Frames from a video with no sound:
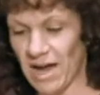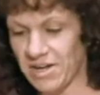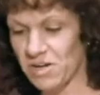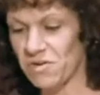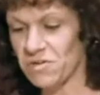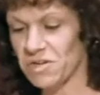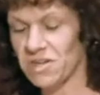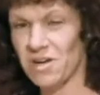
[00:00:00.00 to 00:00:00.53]
I
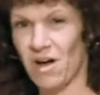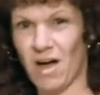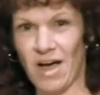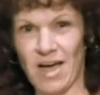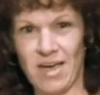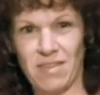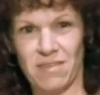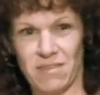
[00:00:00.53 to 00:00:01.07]
don't
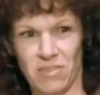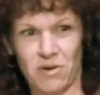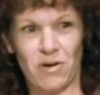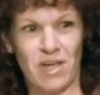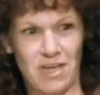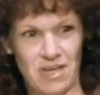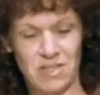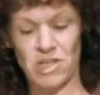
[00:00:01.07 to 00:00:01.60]
deny that
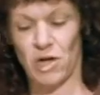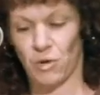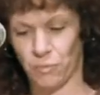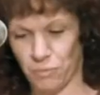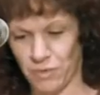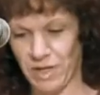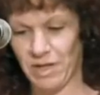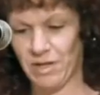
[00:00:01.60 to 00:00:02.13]
there is a
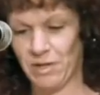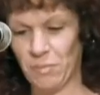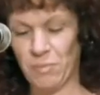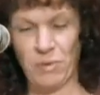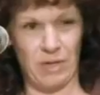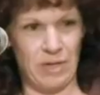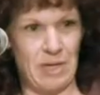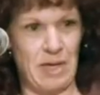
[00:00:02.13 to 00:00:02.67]
real
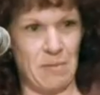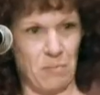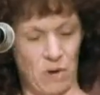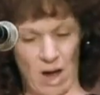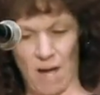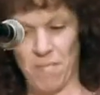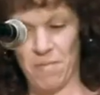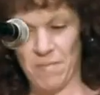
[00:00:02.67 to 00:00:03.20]
bullying
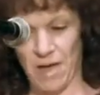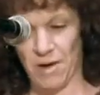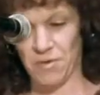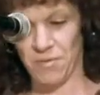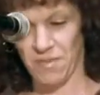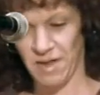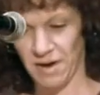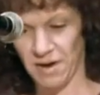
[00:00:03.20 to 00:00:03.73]
problem
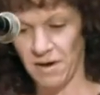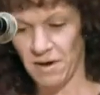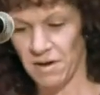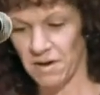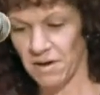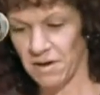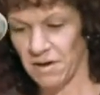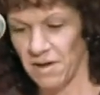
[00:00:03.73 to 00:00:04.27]
out there.
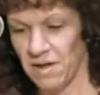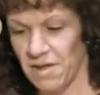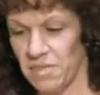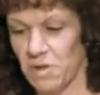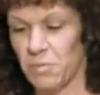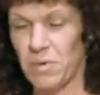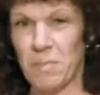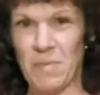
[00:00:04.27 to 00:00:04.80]

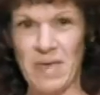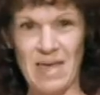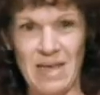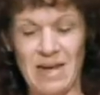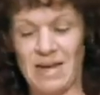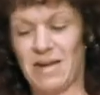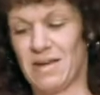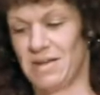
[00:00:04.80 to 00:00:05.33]
The
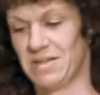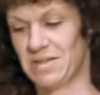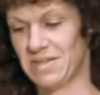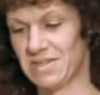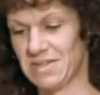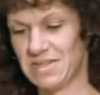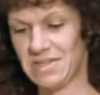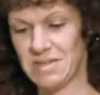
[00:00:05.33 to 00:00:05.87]
repeated and
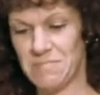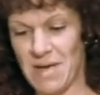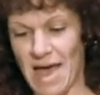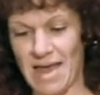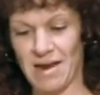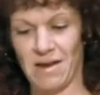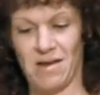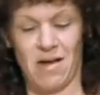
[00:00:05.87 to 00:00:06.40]

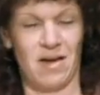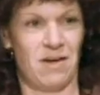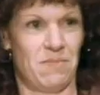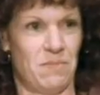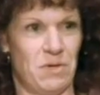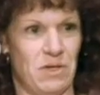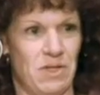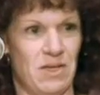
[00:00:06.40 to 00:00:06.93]
systematic kind
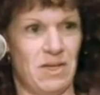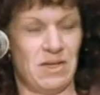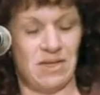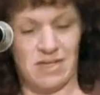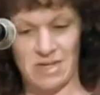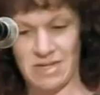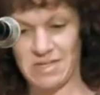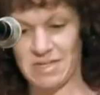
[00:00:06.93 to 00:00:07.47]
of
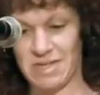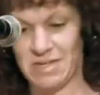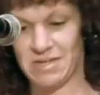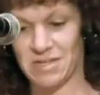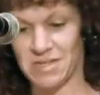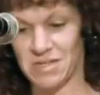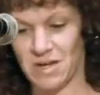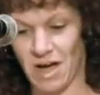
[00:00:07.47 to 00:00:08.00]
bullying does need
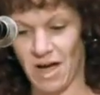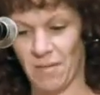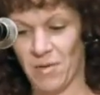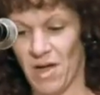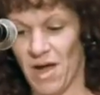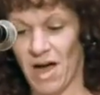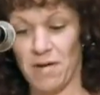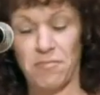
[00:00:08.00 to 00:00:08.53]
to
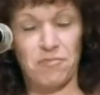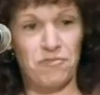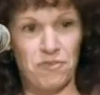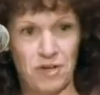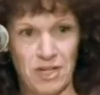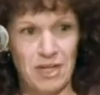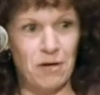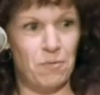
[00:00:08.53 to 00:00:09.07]
stop. I'm
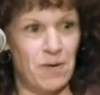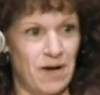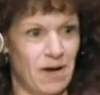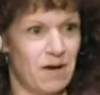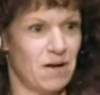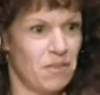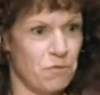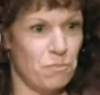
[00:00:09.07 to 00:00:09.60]
fully
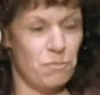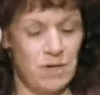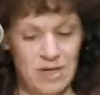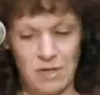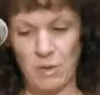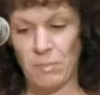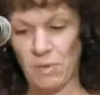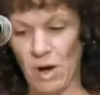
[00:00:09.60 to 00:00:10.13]
aware of the
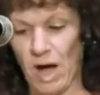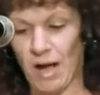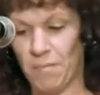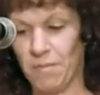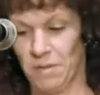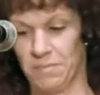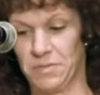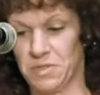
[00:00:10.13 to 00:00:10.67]
real
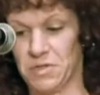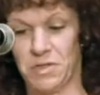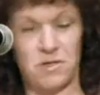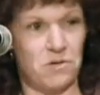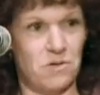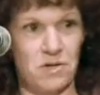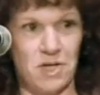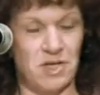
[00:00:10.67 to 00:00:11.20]
problem, so you
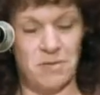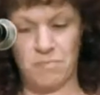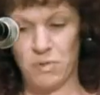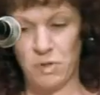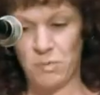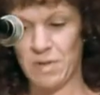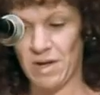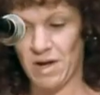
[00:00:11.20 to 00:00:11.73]
don't need to
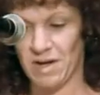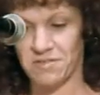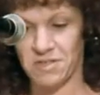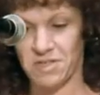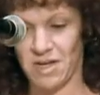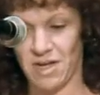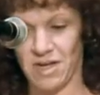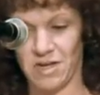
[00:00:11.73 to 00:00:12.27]
boo me off
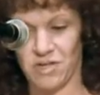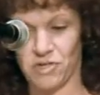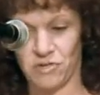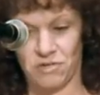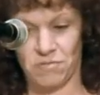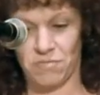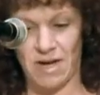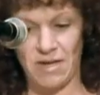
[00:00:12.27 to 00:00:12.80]
stage
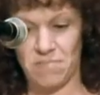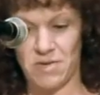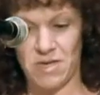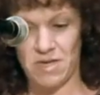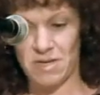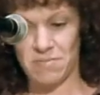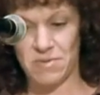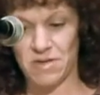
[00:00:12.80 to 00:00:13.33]
or write
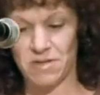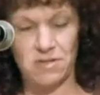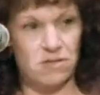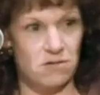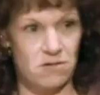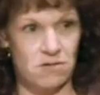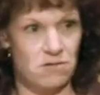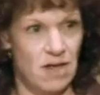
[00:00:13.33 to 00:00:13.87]
me
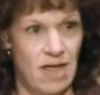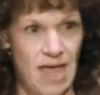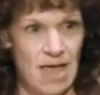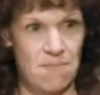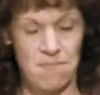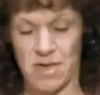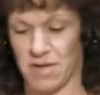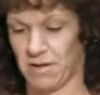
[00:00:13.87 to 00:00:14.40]
emails or
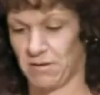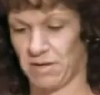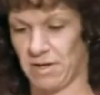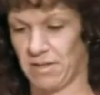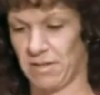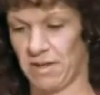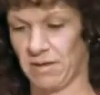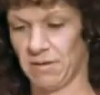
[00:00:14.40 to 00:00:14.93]
hate mail or
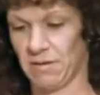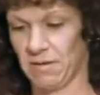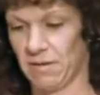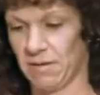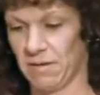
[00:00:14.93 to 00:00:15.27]
anything.